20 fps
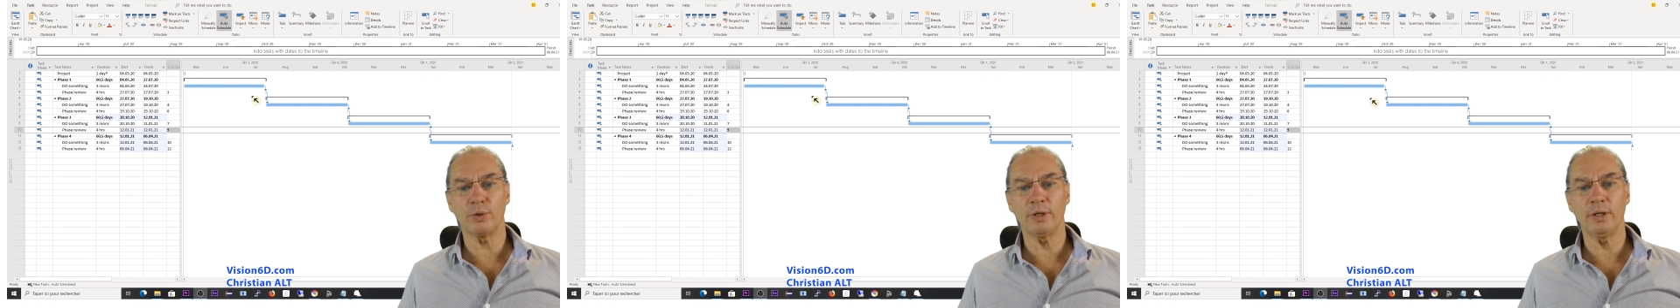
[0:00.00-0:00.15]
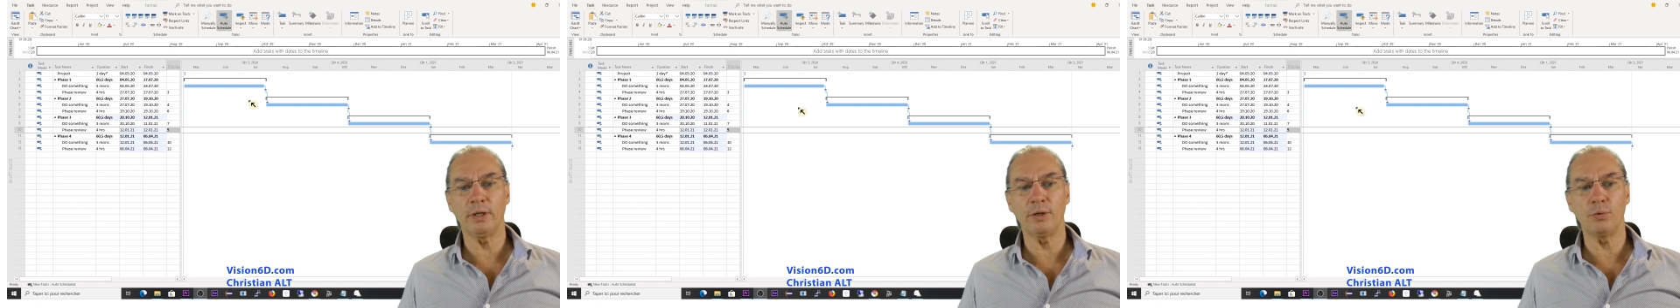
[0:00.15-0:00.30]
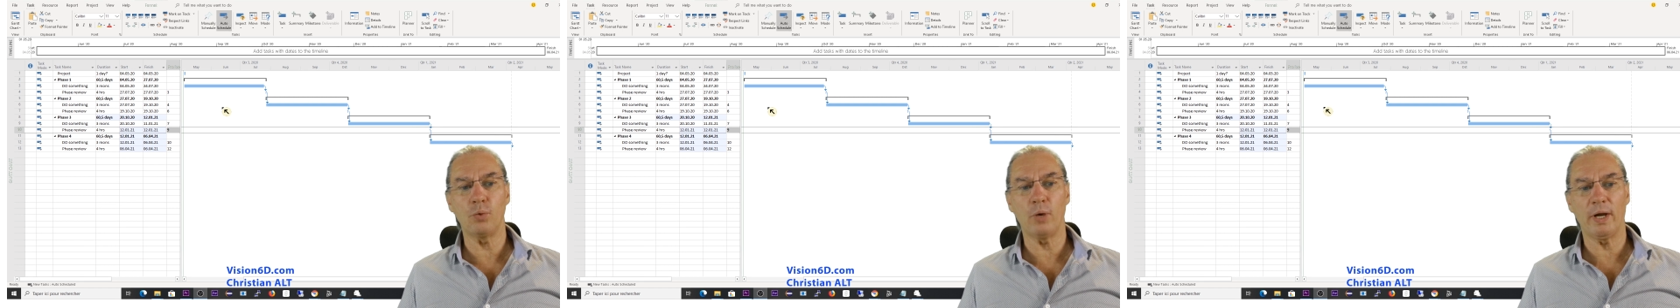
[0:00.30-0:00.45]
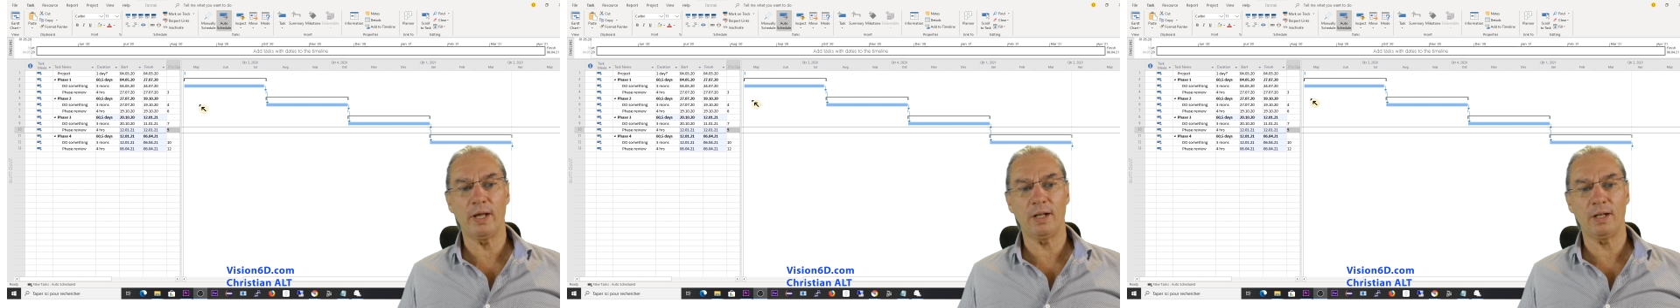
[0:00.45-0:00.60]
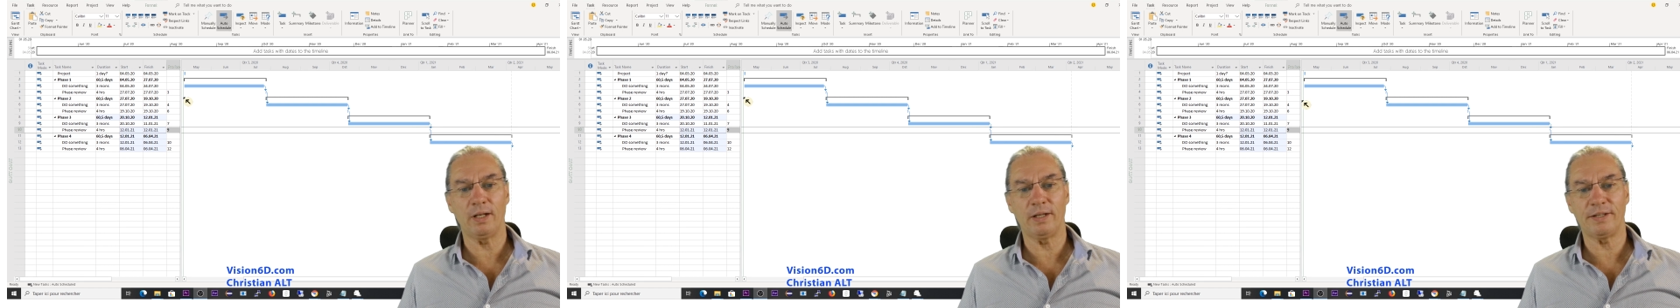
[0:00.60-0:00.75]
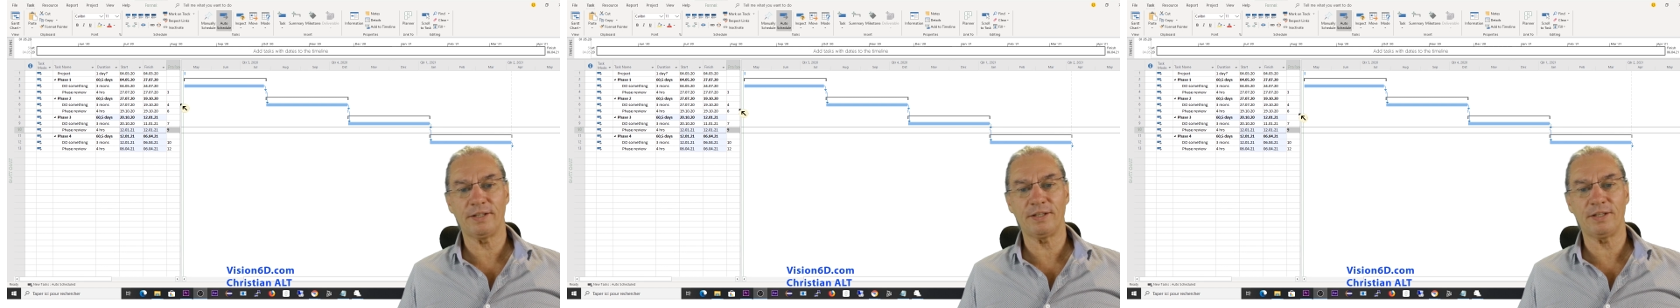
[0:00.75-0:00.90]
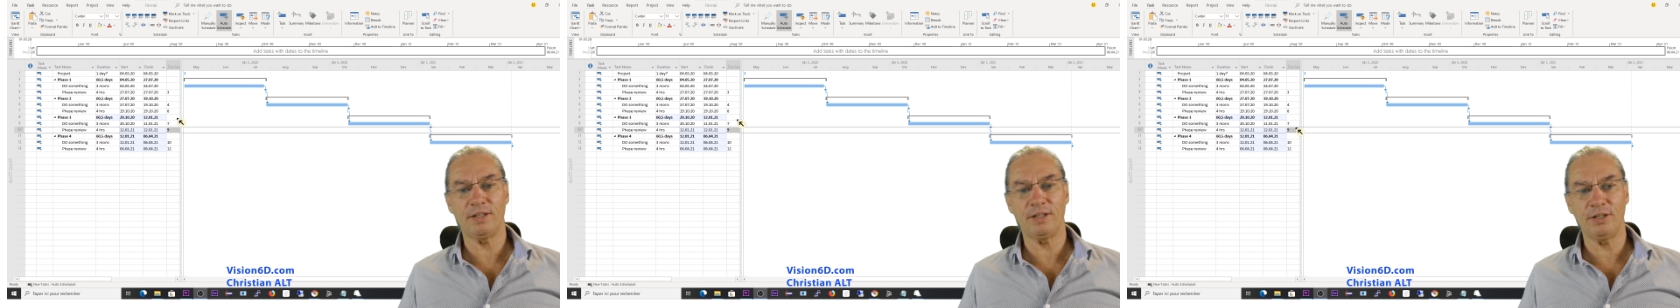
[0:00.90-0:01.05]
really
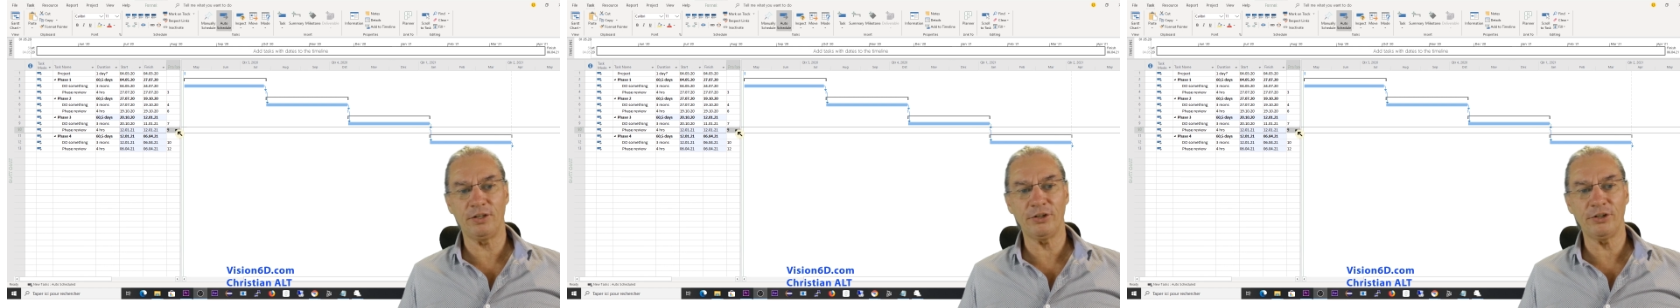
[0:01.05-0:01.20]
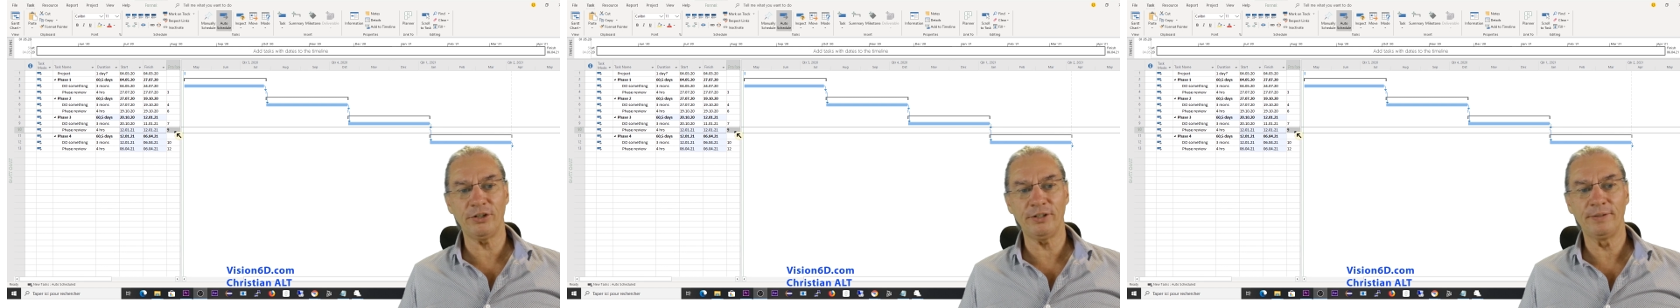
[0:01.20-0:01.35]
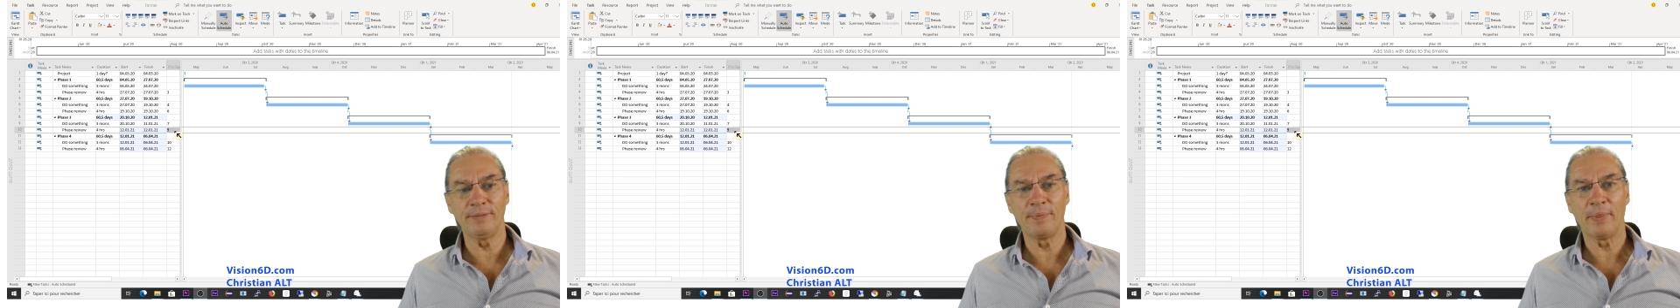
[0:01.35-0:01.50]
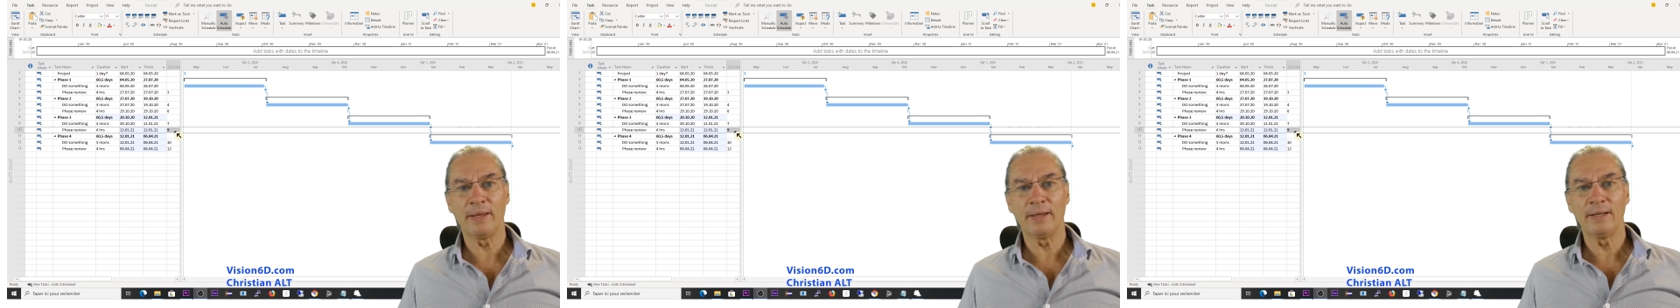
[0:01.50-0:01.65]
well here.